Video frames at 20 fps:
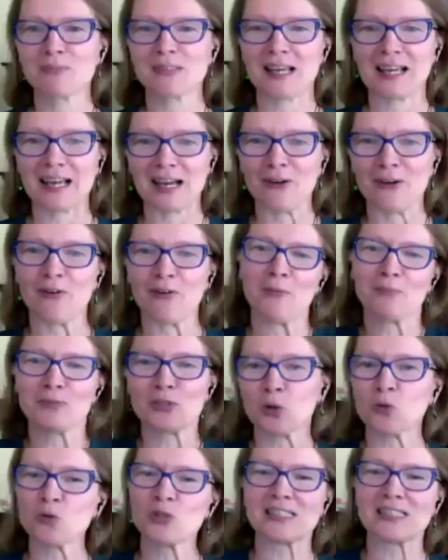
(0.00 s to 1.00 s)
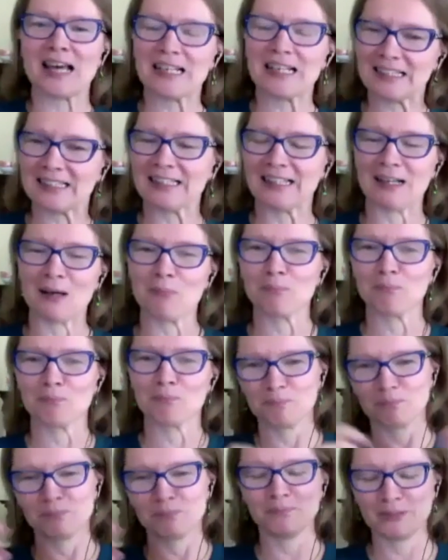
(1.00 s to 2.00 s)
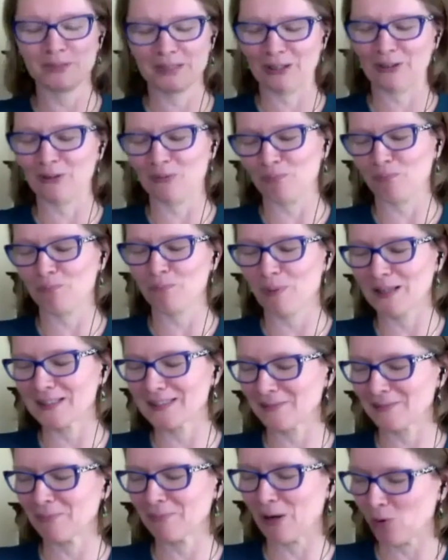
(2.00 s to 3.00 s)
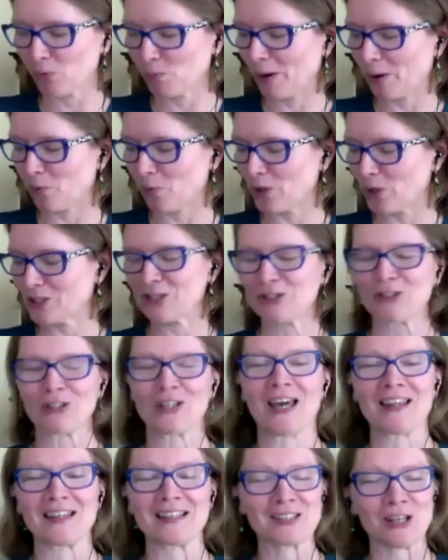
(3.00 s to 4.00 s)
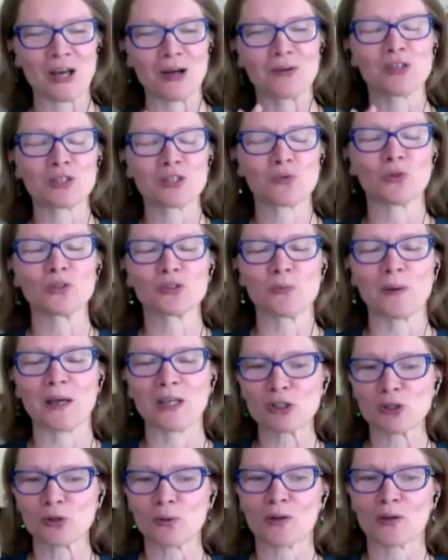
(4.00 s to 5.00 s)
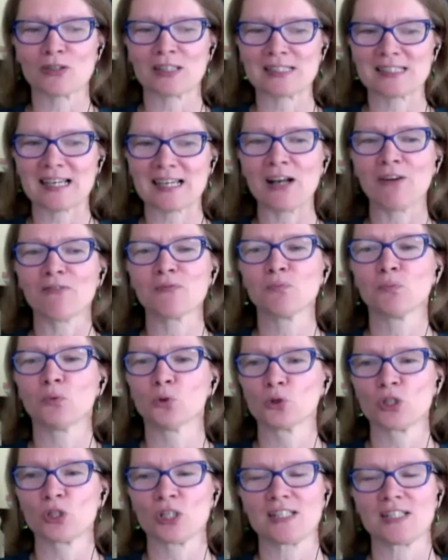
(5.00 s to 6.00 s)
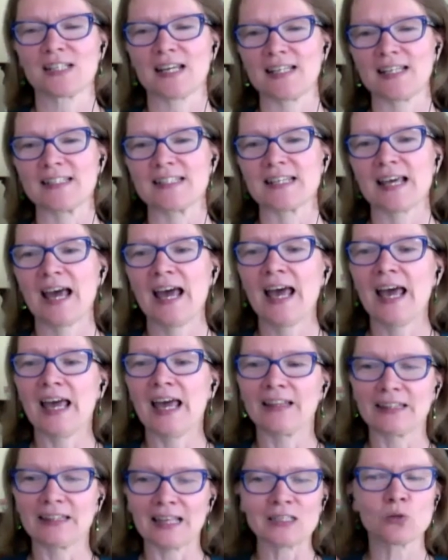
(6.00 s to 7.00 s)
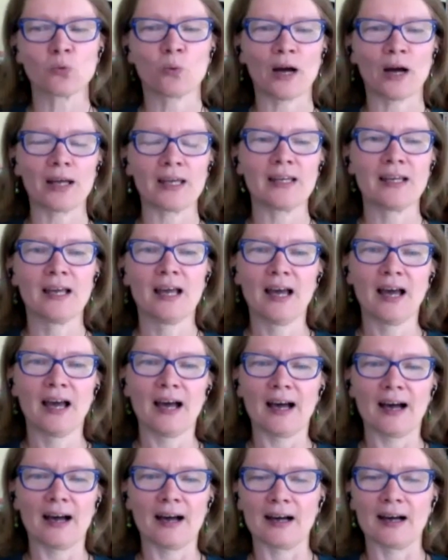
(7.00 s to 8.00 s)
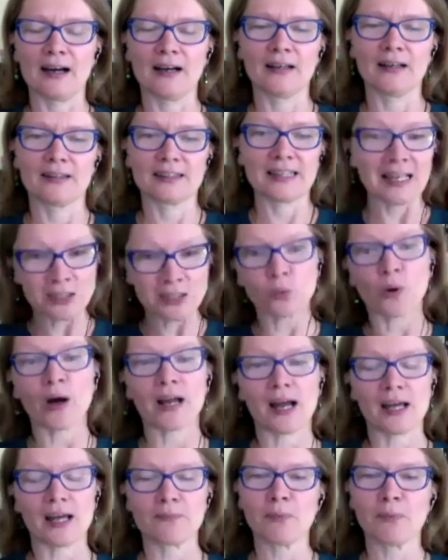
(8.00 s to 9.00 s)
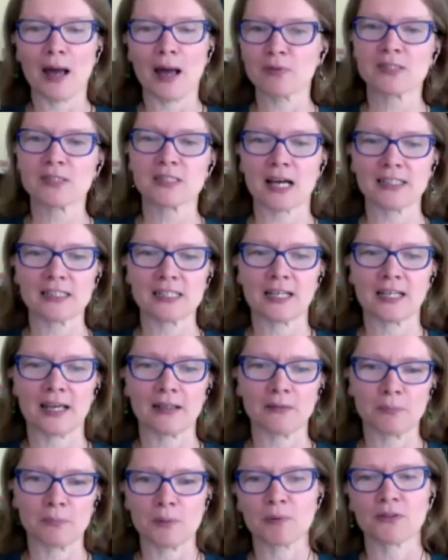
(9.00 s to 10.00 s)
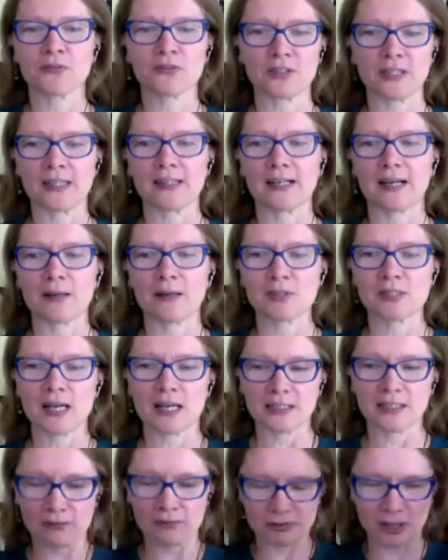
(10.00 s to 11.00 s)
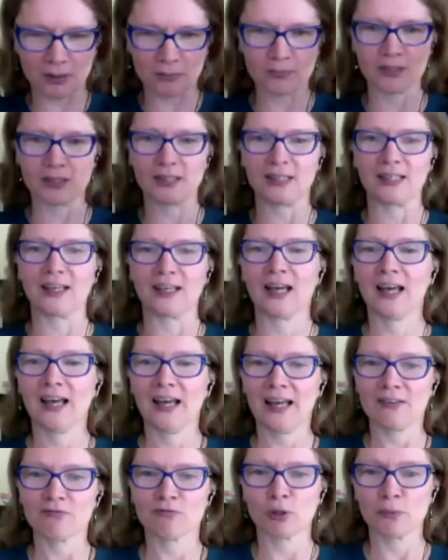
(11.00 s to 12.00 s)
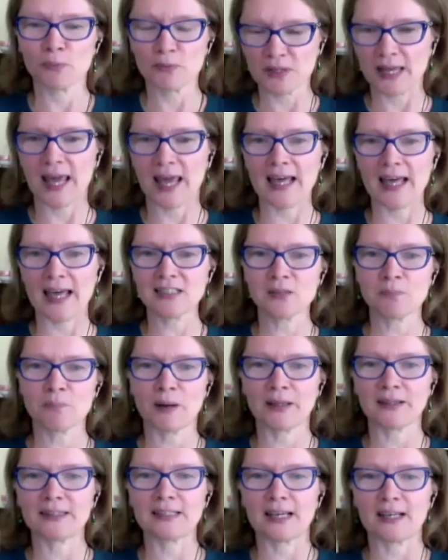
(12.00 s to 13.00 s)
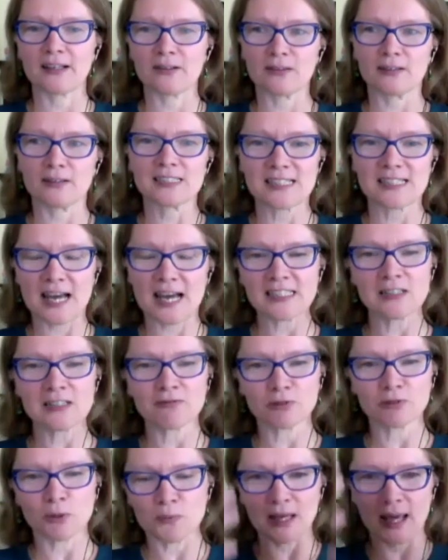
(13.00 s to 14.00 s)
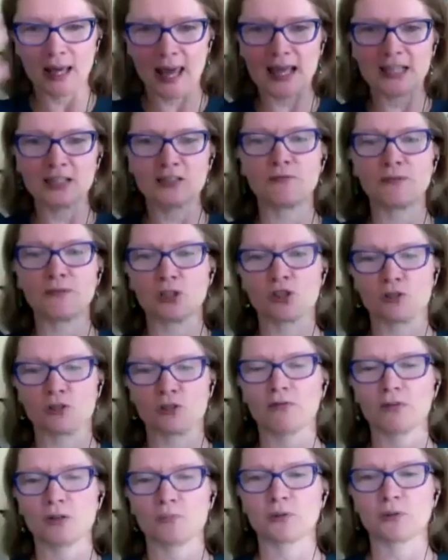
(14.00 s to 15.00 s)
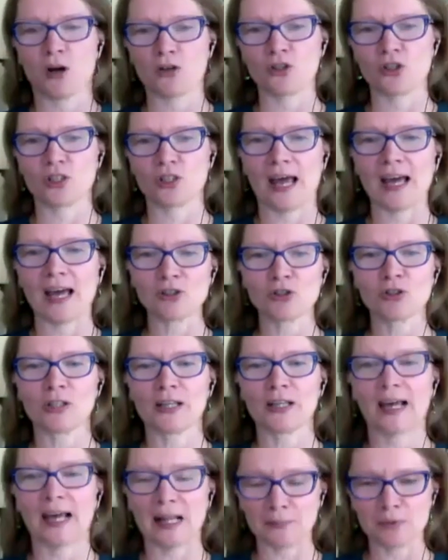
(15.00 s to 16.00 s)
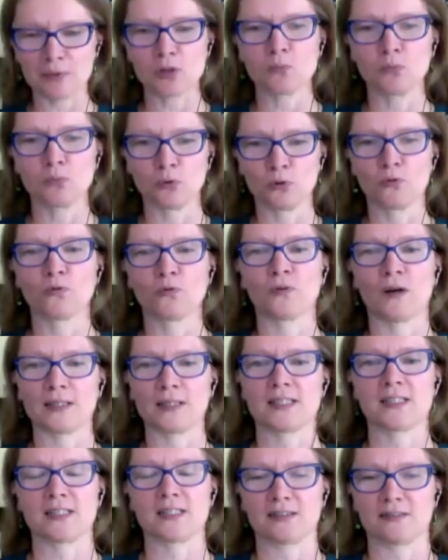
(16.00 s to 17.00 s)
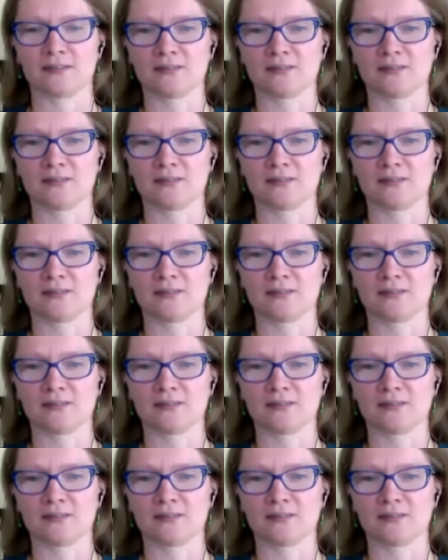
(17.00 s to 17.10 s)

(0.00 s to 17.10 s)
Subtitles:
I'm so excited that I'm, bundling my words together. So I just want to make sure, because it's kind of important, and that's why I'm starting, and people think that I'm starting from the end, but starting from the end vision of your project actually helps you move faster.